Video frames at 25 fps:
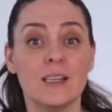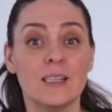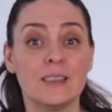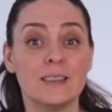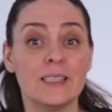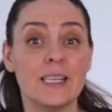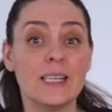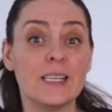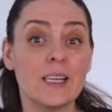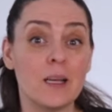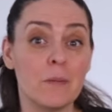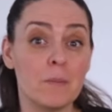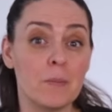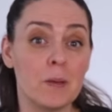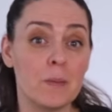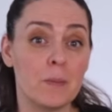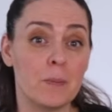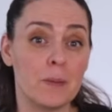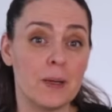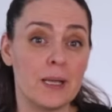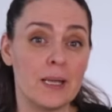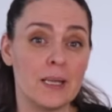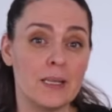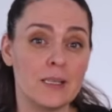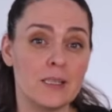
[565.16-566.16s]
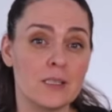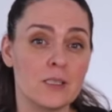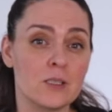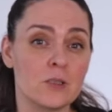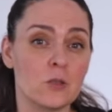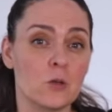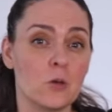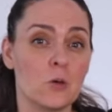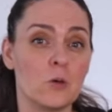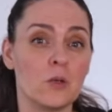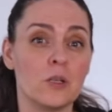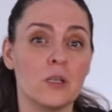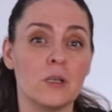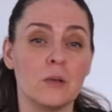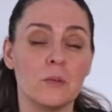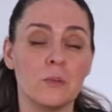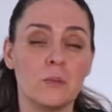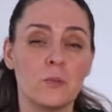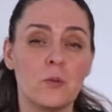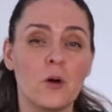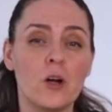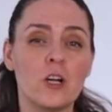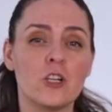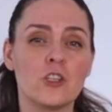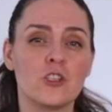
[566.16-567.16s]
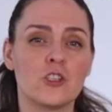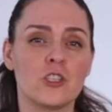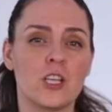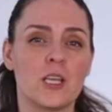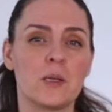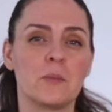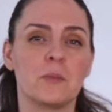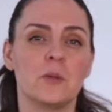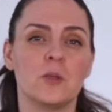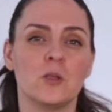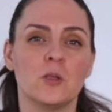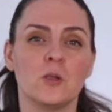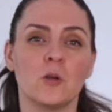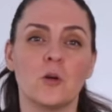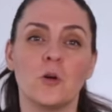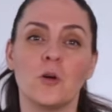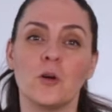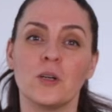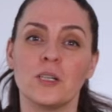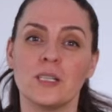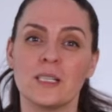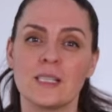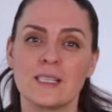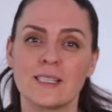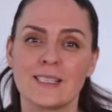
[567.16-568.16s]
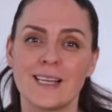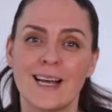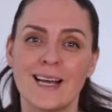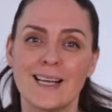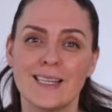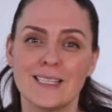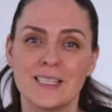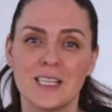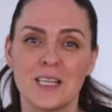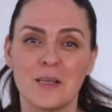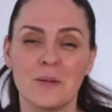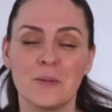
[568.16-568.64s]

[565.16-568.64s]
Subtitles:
and they can be placed on a brunch table or a side